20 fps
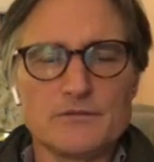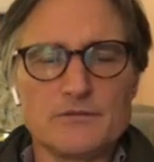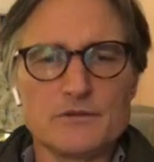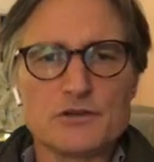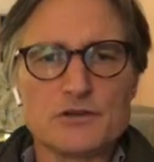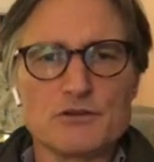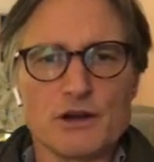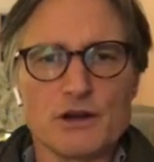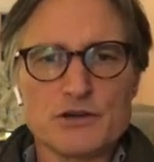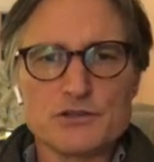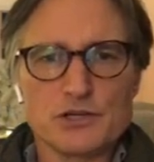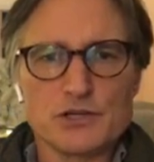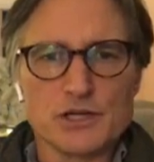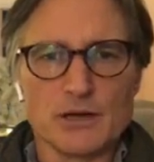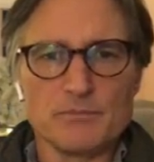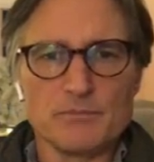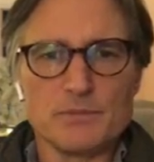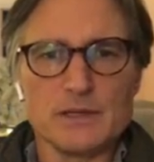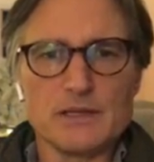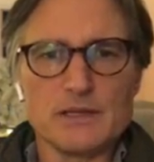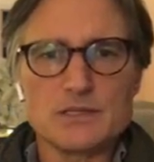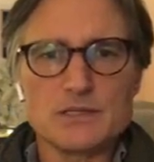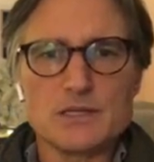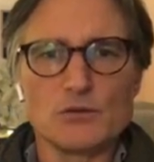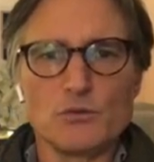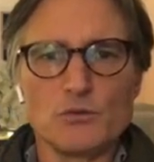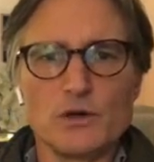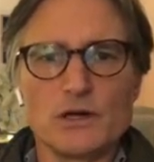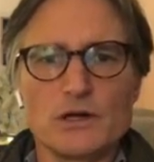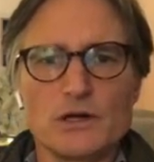an infrastructure company,
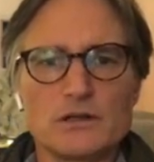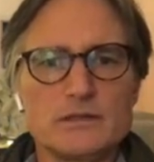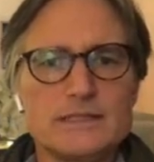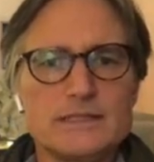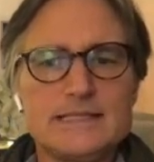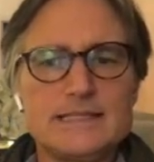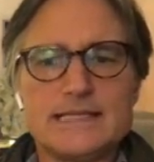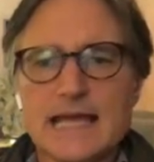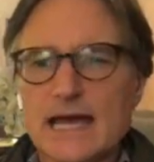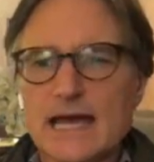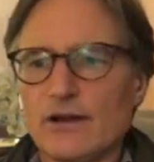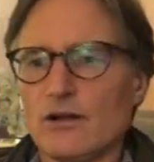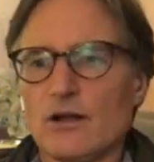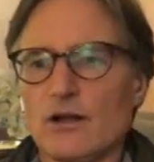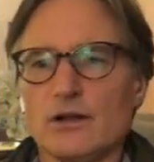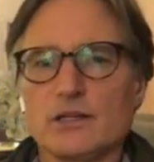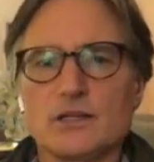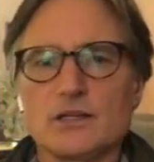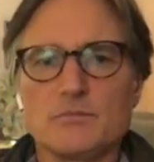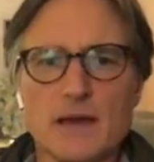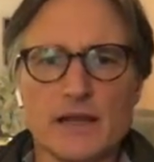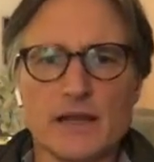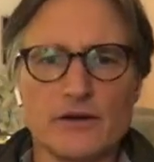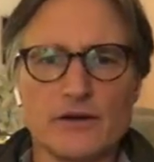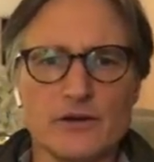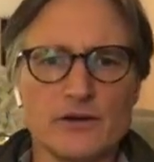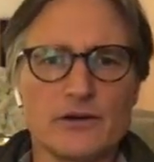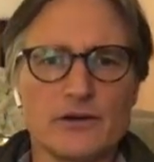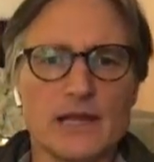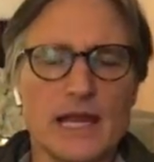so we're a dead on
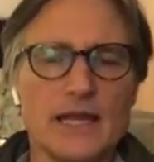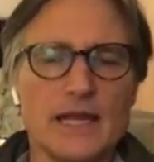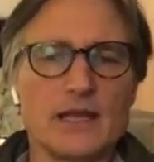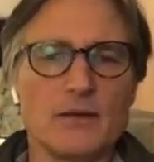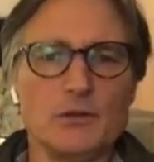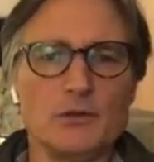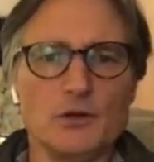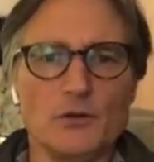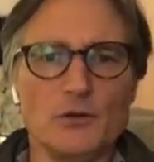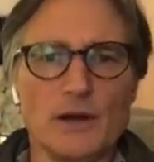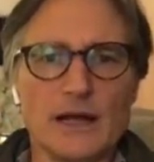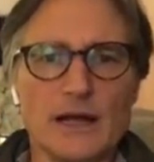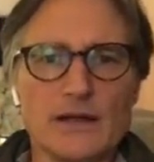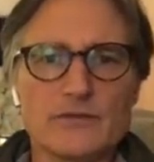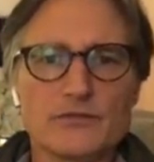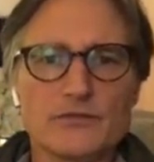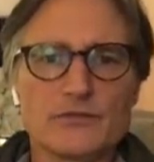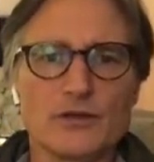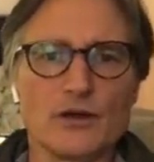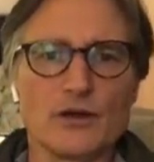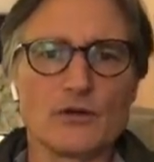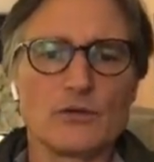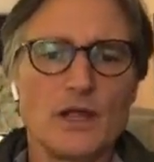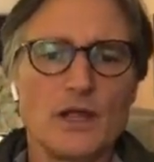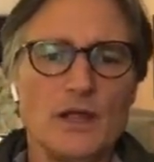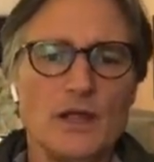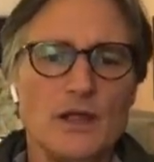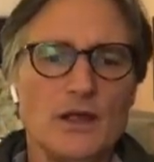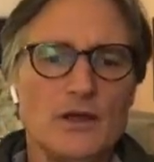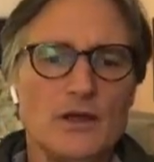competitor to AWS. So,
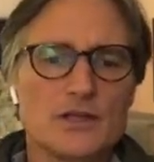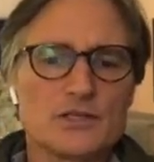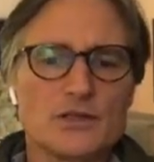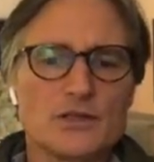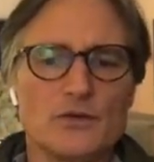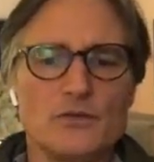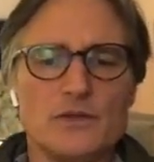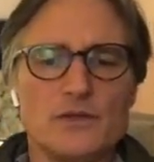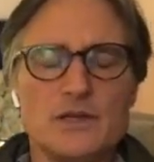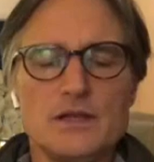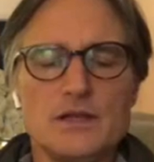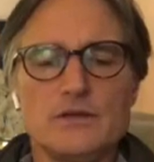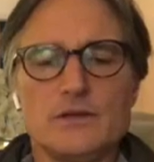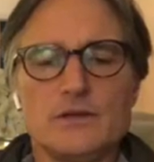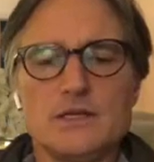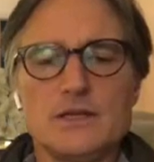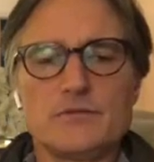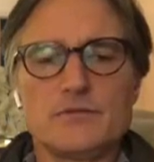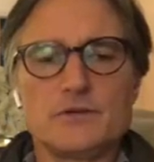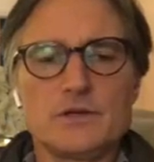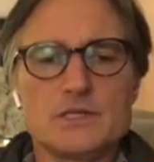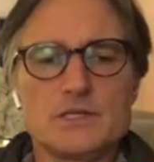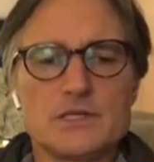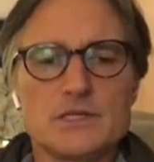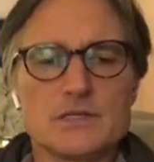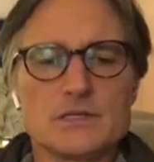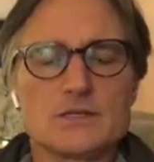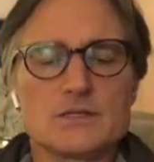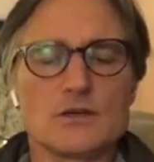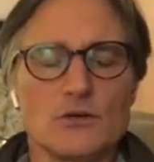so the the
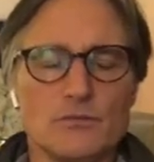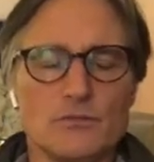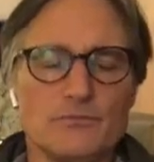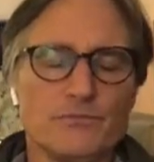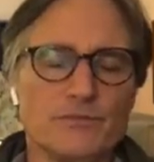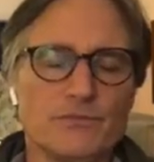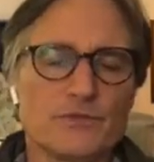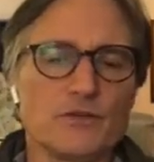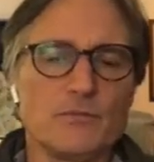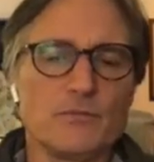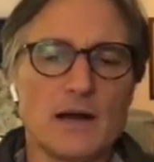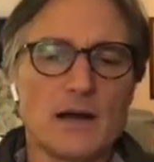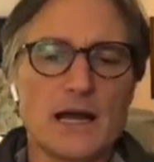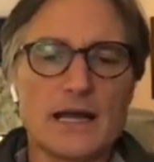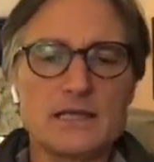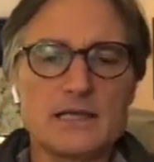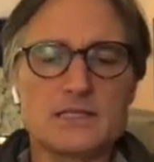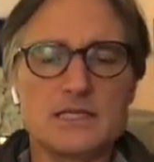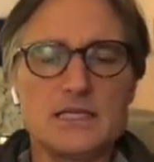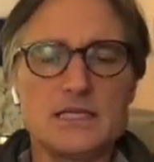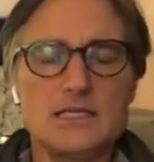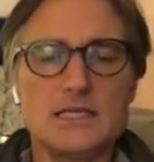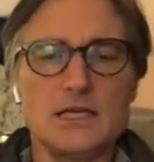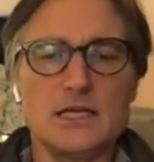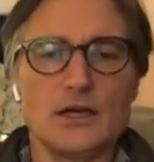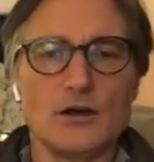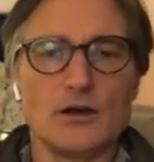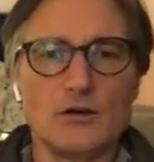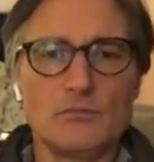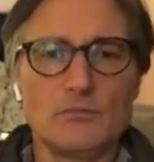difference is so so my
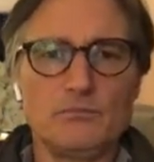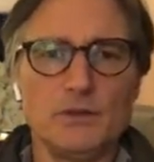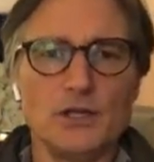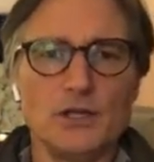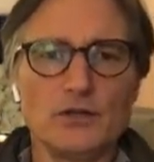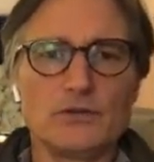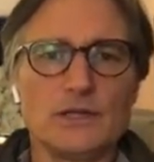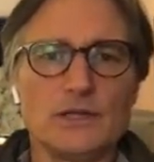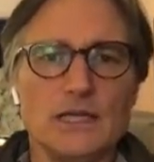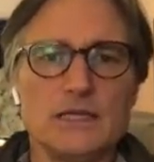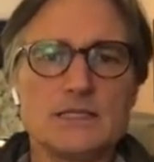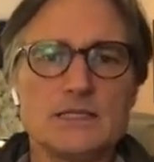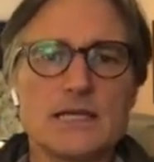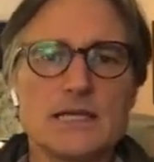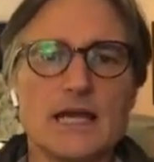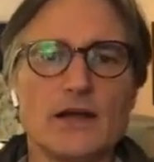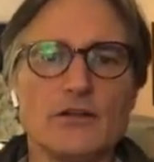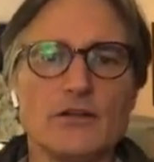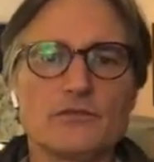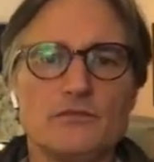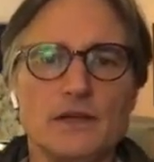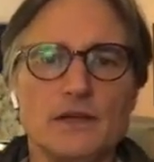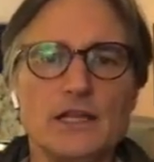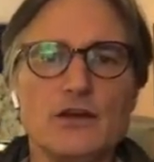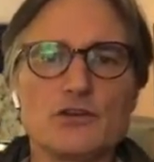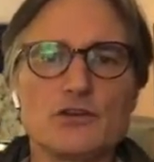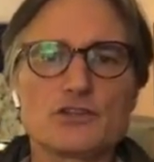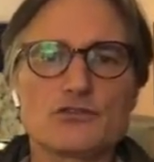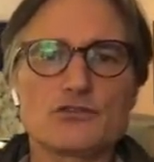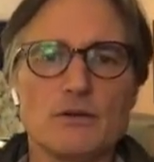CTO built Intel's
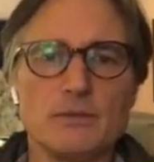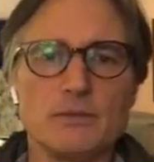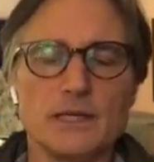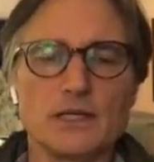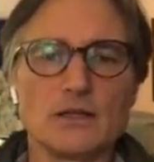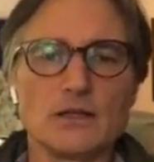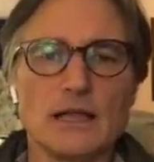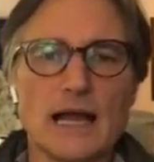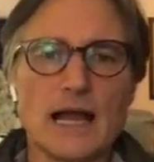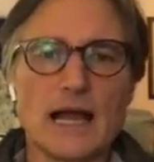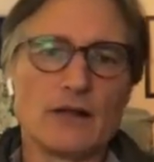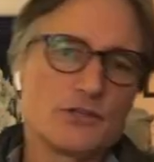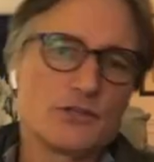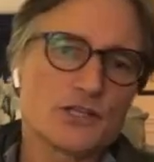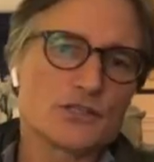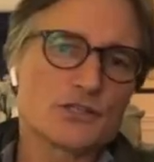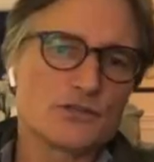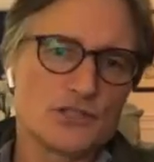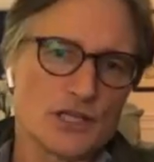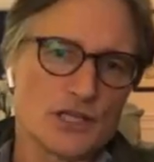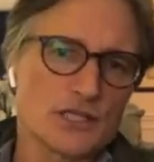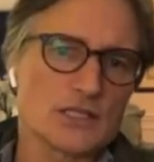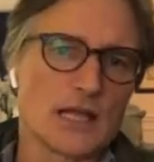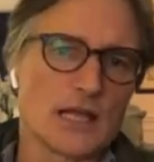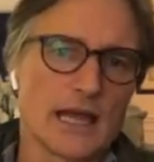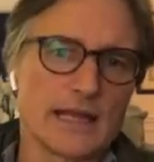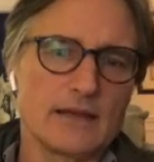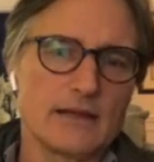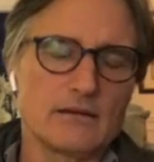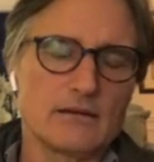video streaming cloud, just
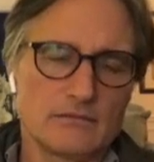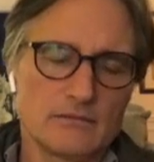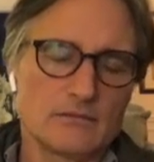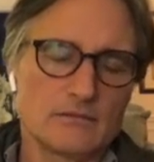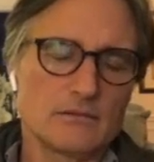just like